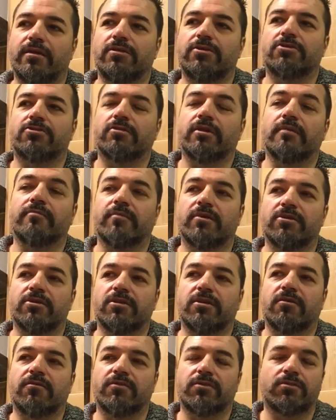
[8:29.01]
I treated
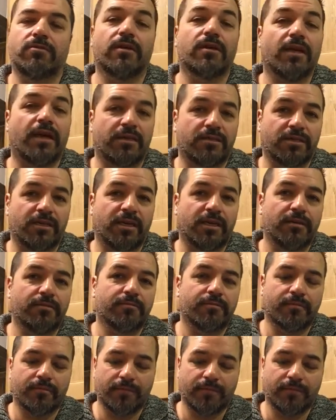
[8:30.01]
myself to a latte,